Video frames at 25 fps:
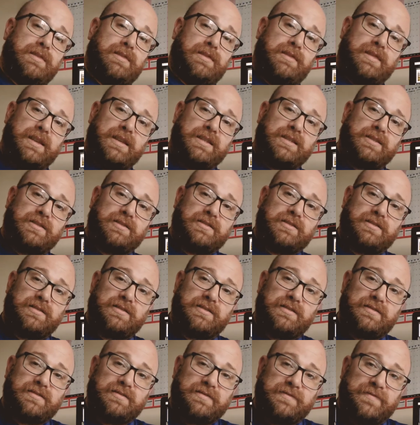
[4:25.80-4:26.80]
this
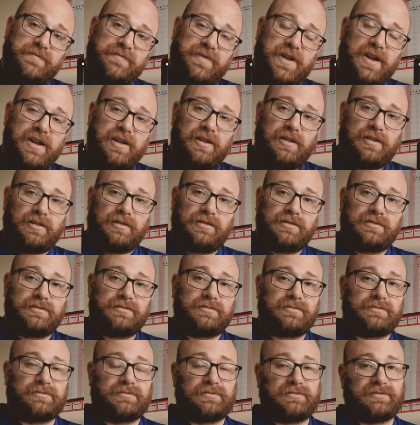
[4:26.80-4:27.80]
file,
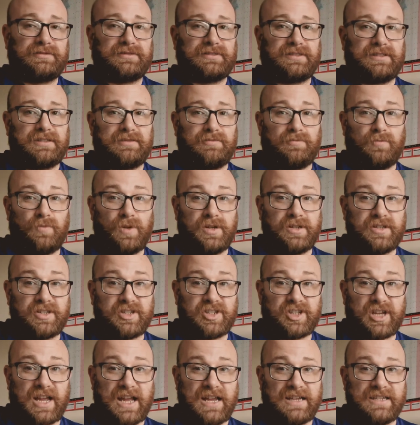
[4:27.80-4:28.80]
once
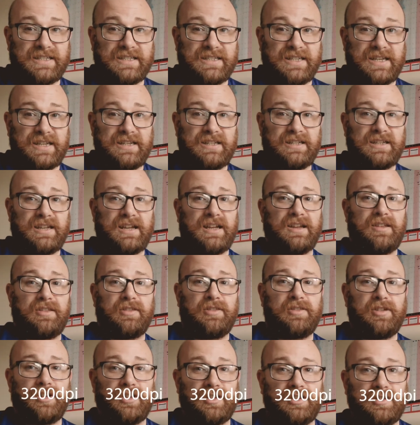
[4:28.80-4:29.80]
scanned in at
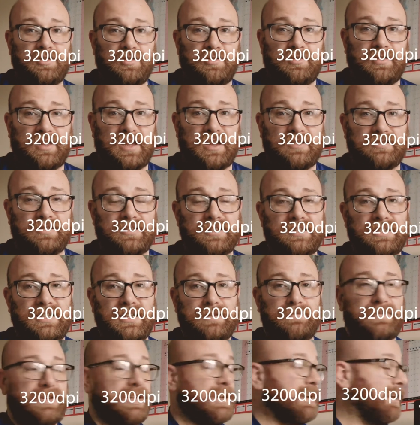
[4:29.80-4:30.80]
32,000
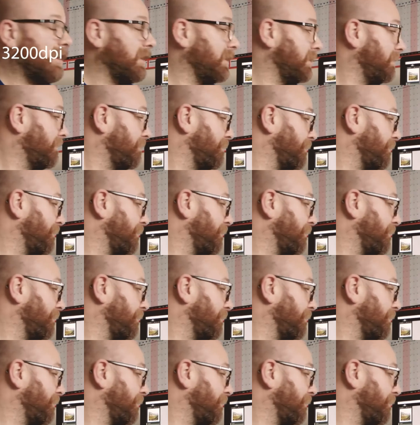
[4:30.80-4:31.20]
DPI,